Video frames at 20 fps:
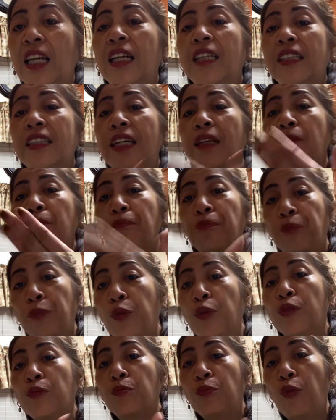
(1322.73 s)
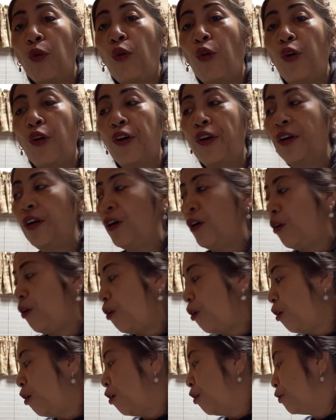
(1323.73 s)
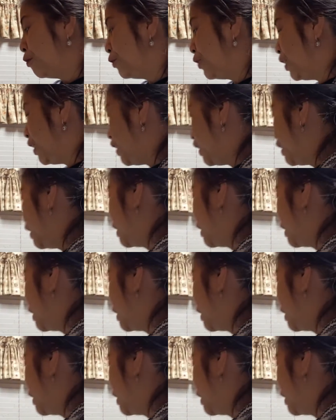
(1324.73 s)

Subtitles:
then put more of the